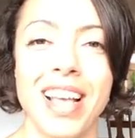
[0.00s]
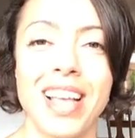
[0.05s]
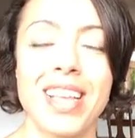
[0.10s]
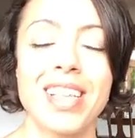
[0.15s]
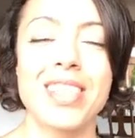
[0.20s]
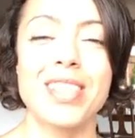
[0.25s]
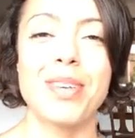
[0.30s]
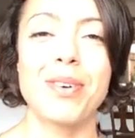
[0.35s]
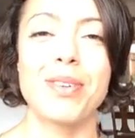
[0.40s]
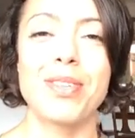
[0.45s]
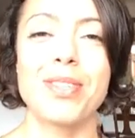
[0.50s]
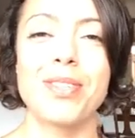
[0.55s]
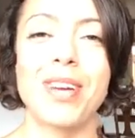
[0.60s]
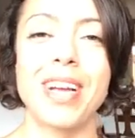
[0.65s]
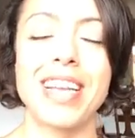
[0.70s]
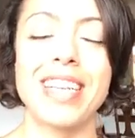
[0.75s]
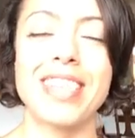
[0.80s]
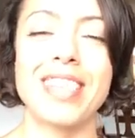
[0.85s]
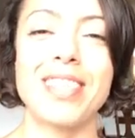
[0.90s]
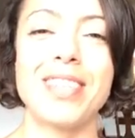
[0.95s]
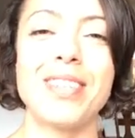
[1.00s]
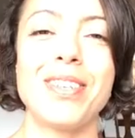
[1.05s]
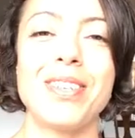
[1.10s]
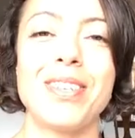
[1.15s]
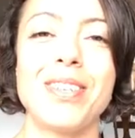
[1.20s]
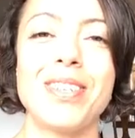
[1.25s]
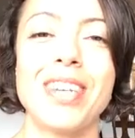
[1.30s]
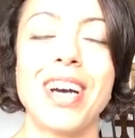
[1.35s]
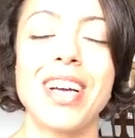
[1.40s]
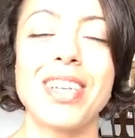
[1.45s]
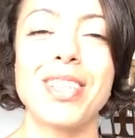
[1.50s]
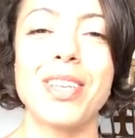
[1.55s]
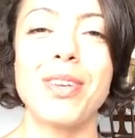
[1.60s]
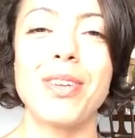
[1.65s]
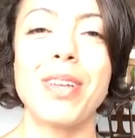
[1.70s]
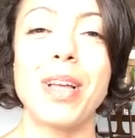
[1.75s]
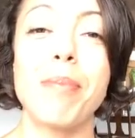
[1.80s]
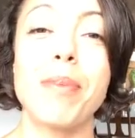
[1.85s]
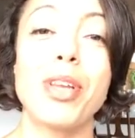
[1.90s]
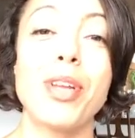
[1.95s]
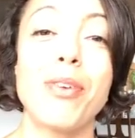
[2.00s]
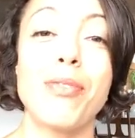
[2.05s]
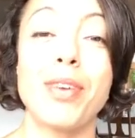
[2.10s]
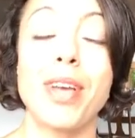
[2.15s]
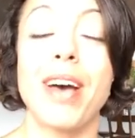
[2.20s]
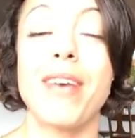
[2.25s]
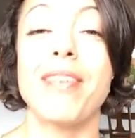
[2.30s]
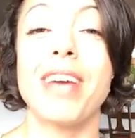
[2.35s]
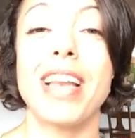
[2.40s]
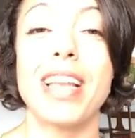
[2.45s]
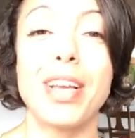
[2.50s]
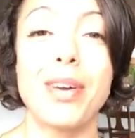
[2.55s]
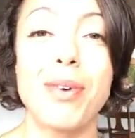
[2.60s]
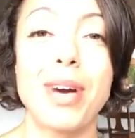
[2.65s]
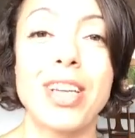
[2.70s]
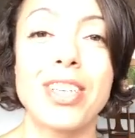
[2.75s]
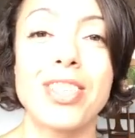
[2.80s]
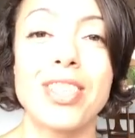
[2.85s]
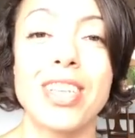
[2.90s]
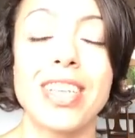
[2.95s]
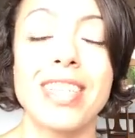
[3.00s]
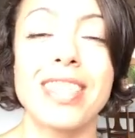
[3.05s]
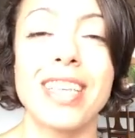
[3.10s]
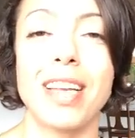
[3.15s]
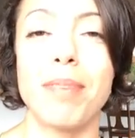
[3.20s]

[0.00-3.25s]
So it was great to talk to you. Let me know if you have any questions.